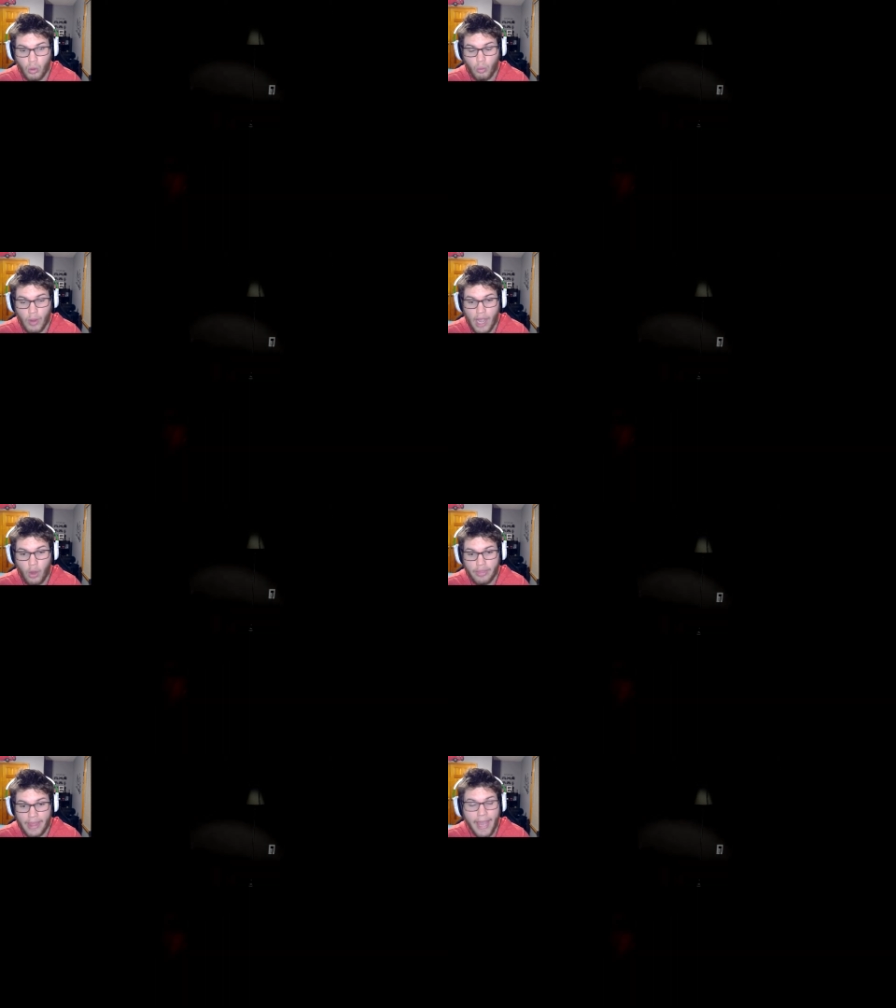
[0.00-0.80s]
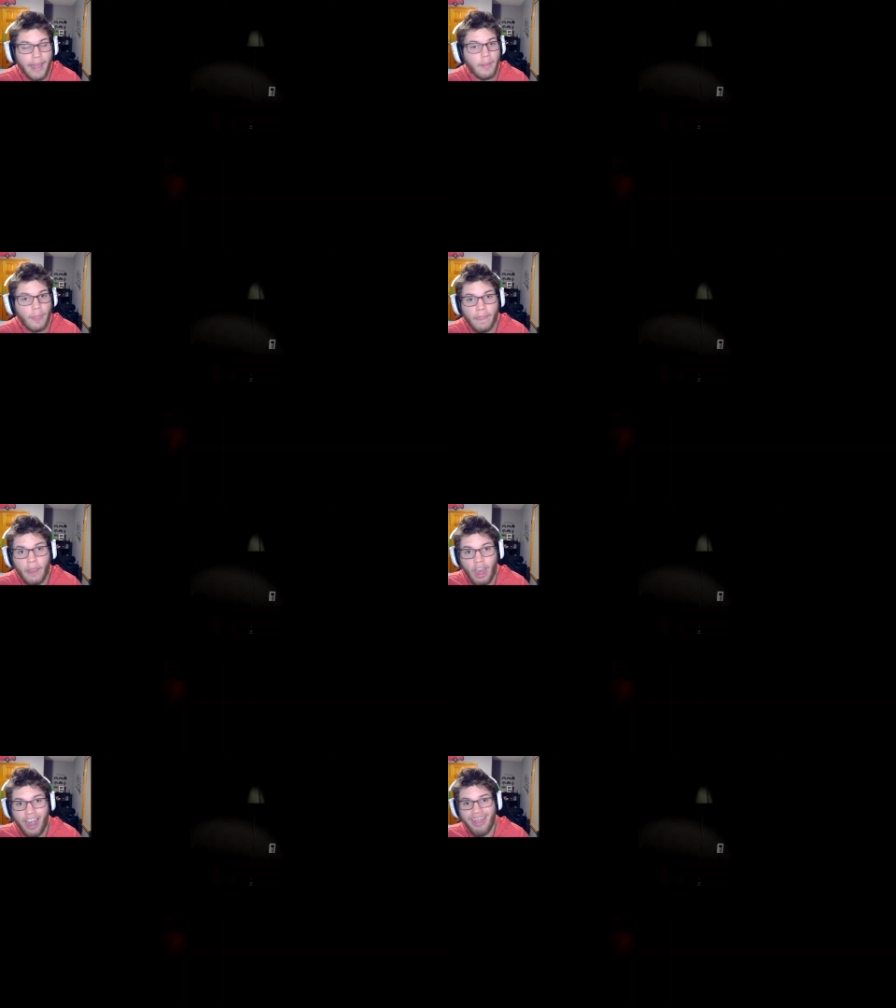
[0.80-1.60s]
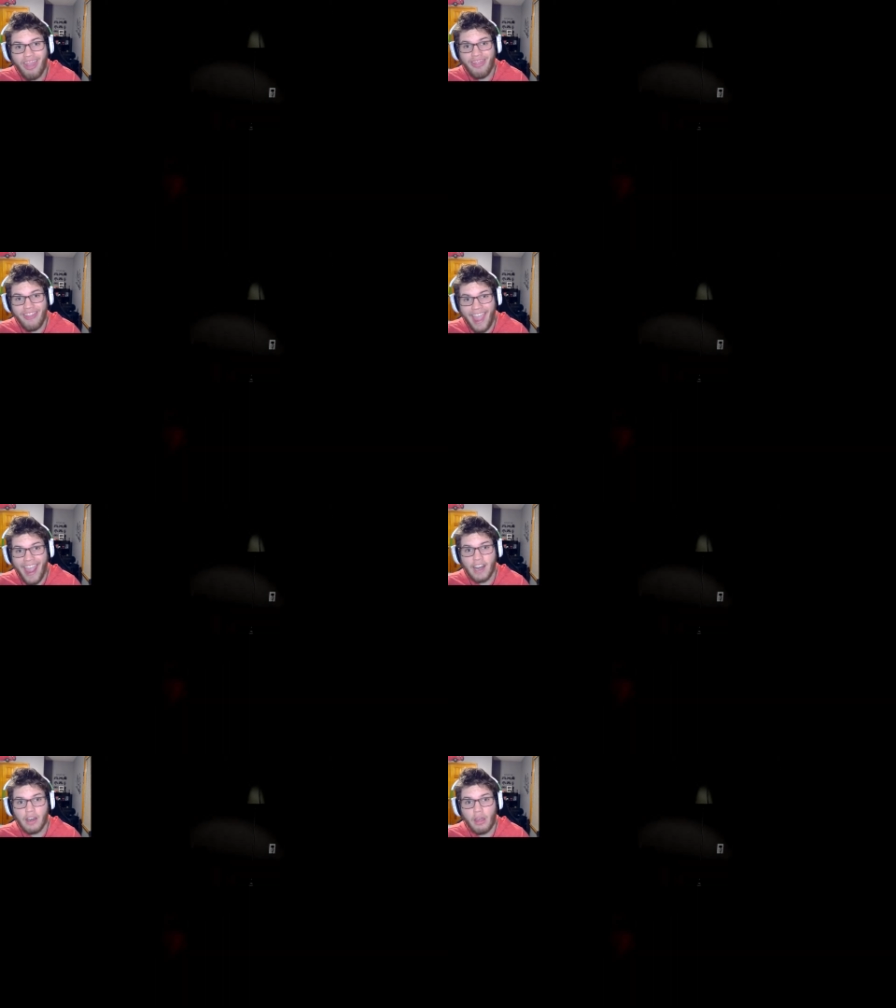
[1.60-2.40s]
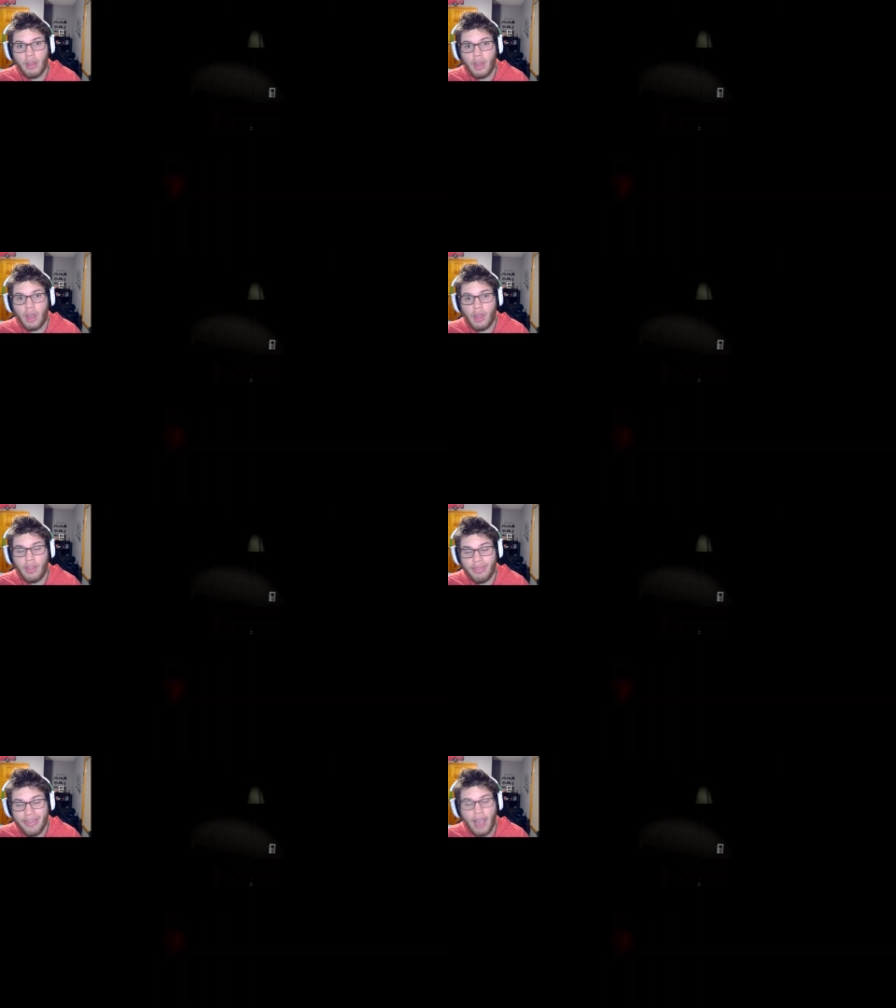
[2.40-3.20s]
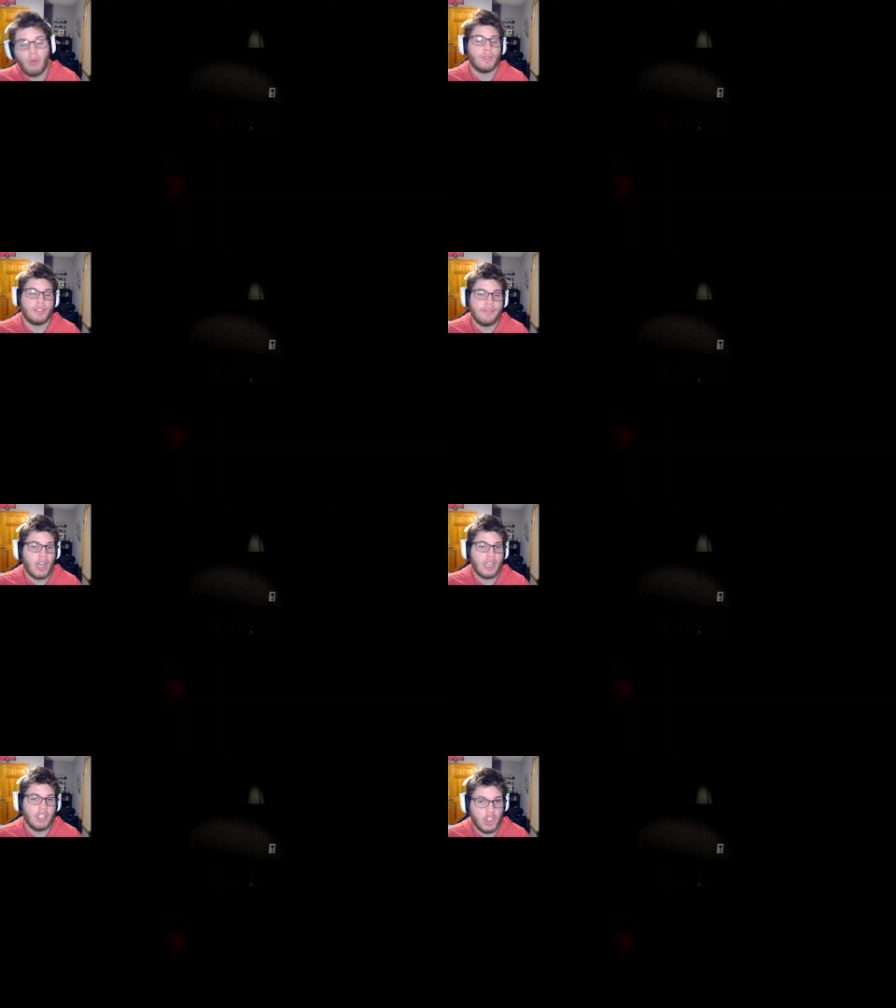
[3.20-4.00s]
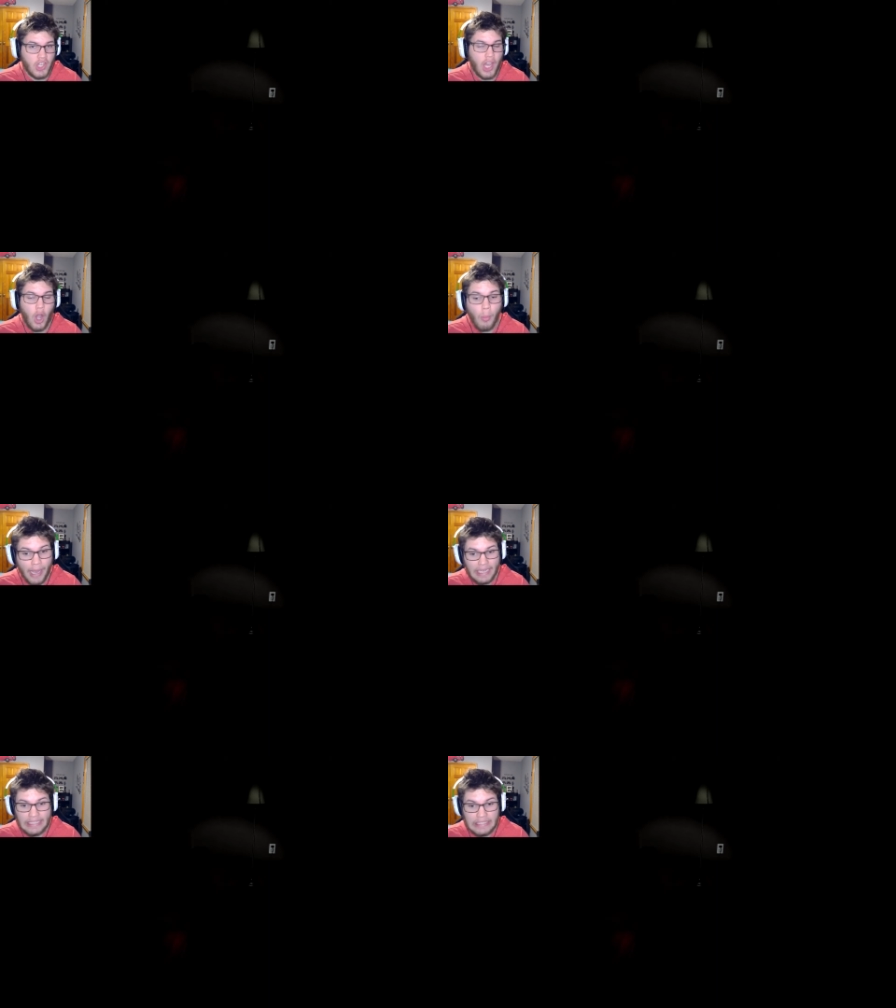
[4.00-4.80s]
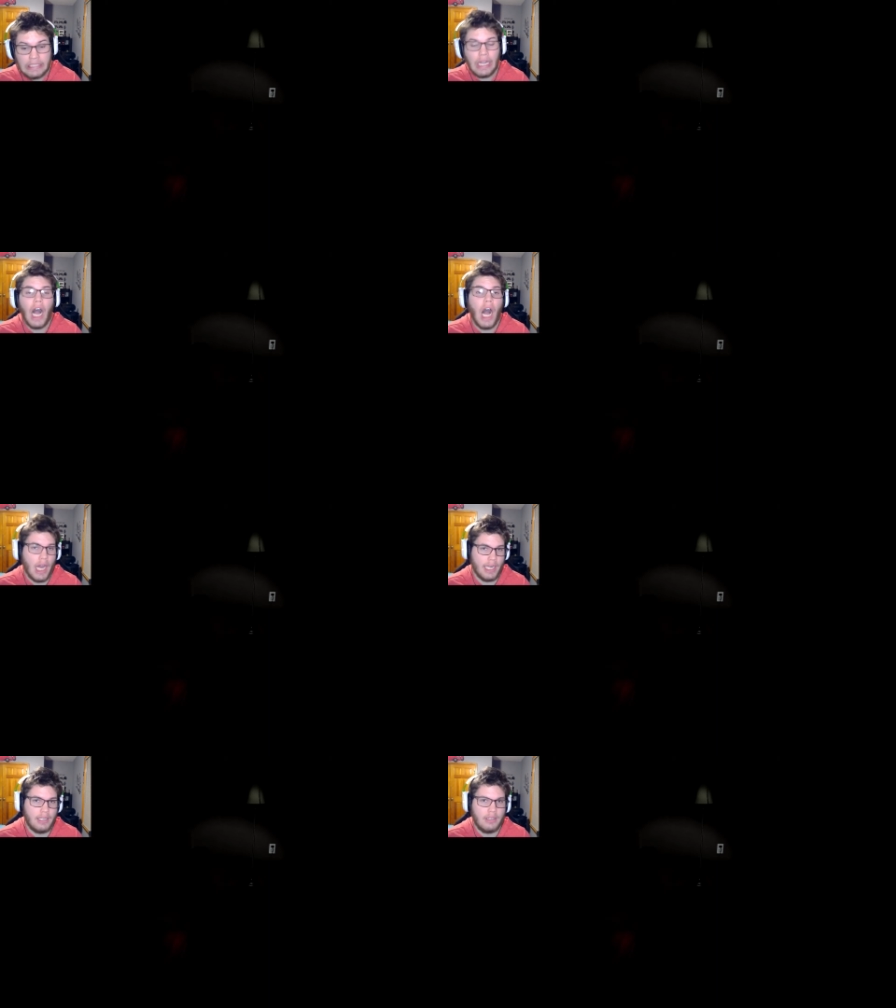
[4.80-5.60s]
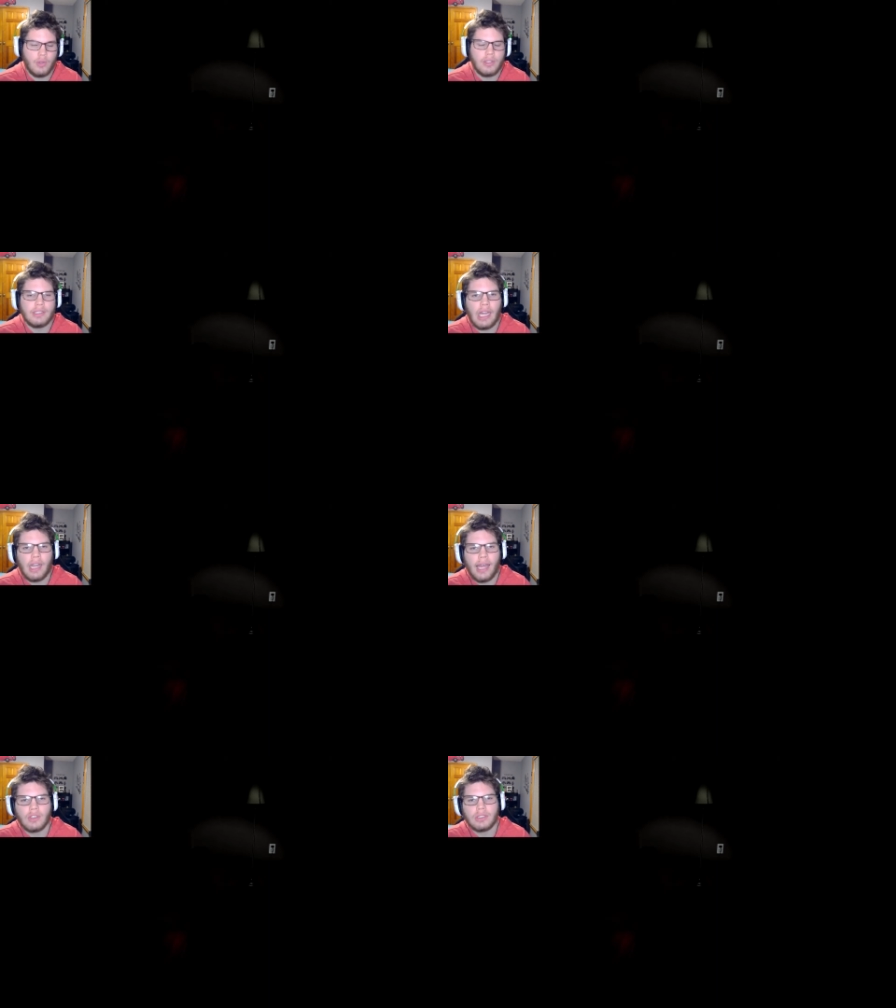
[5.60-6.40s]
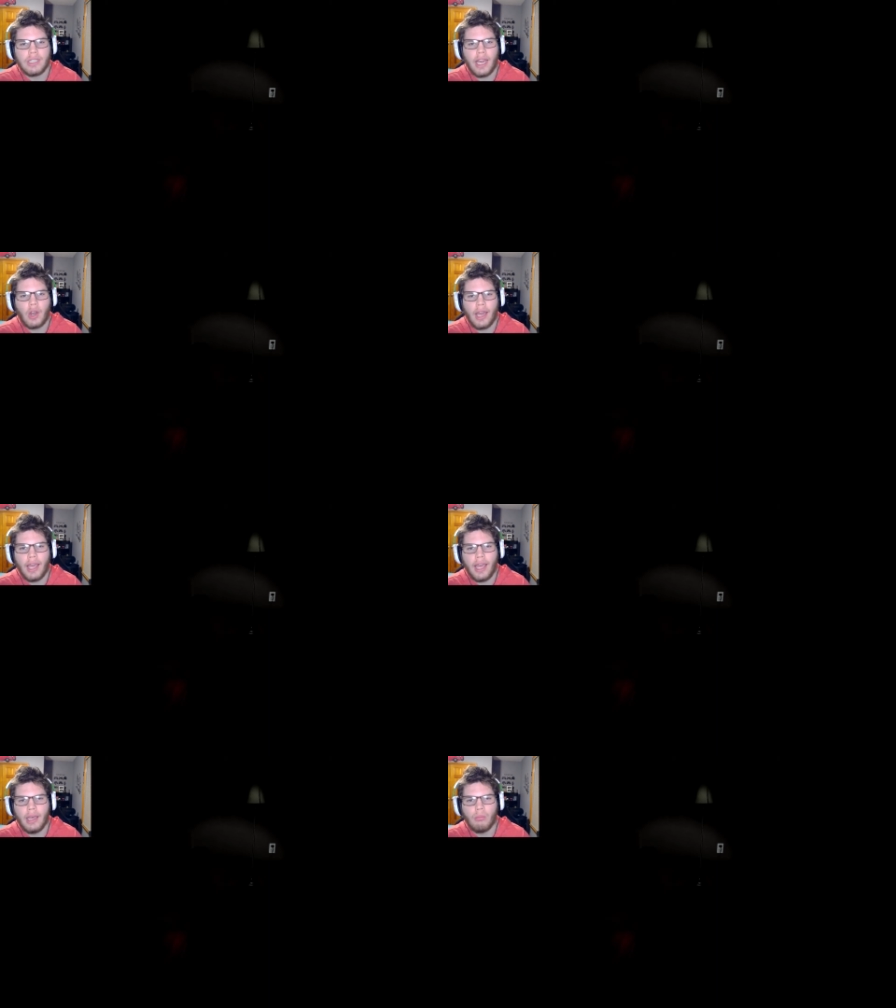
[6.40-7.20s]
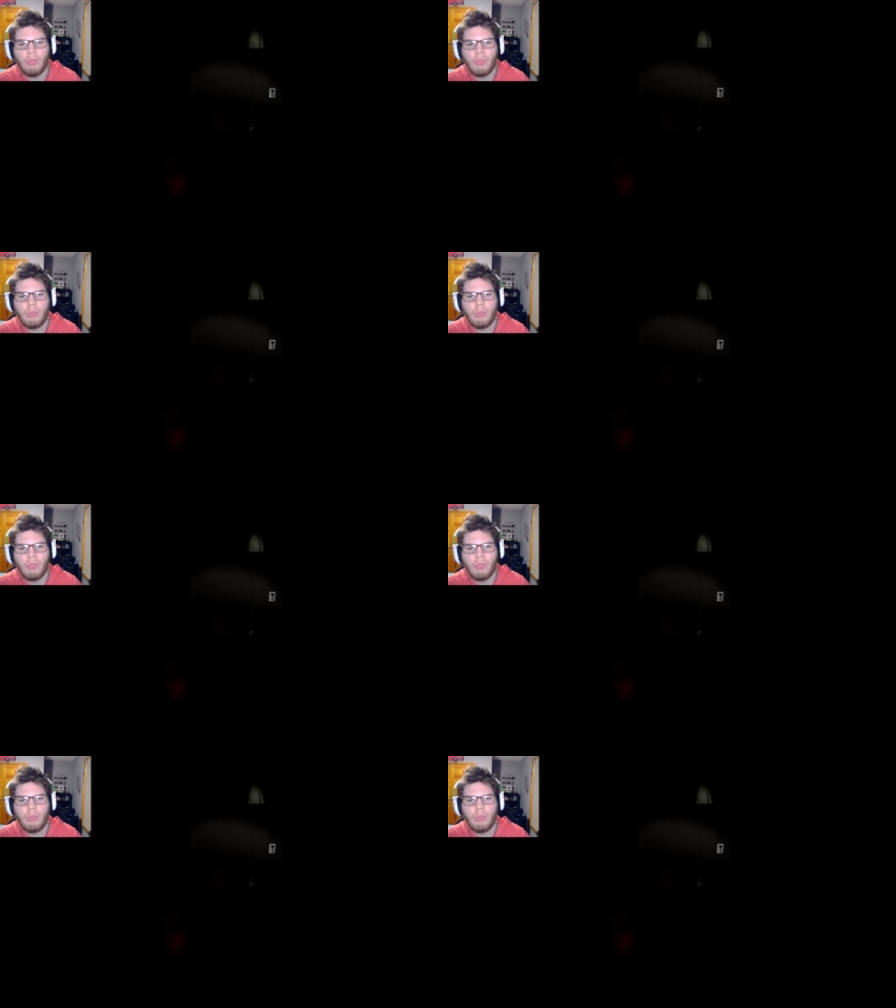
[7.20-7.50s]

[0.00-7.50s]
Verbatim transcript: Wow, that, that, that was fucking, oh my god. You can tell how scared I am.